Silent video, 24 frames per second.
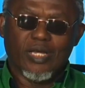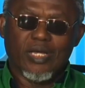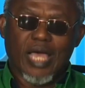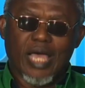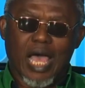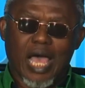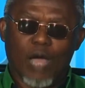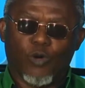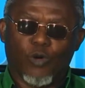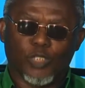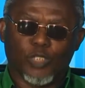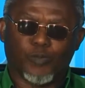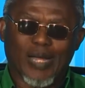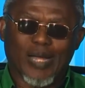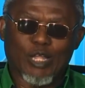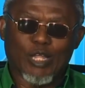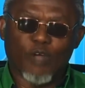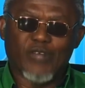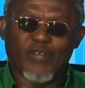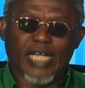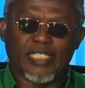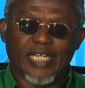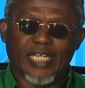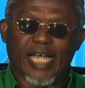I was part
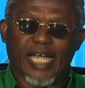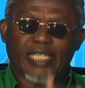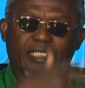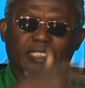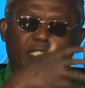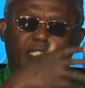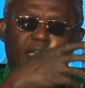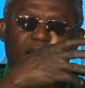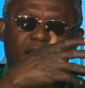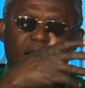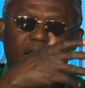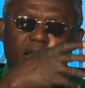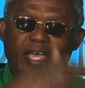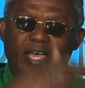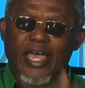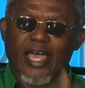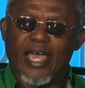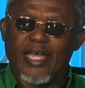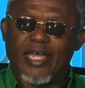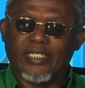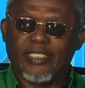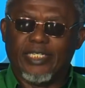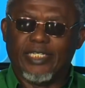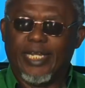of Nigeria's uh,
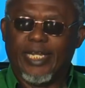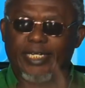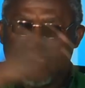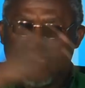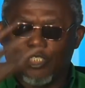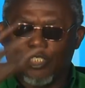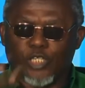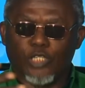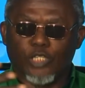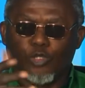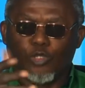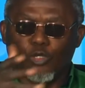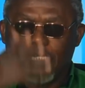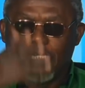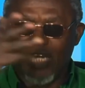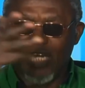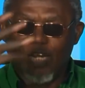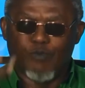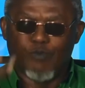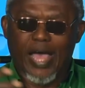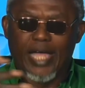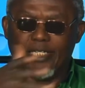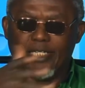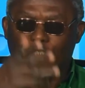uh delegation to
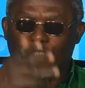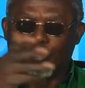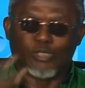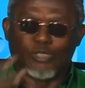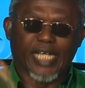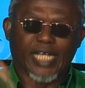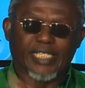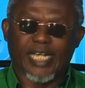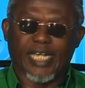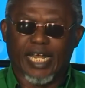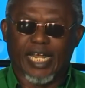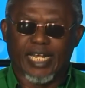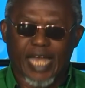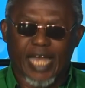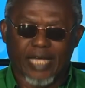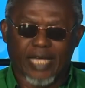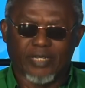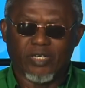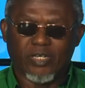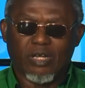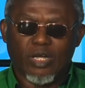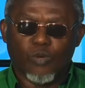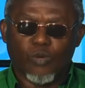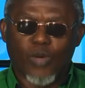Geneva in 2009,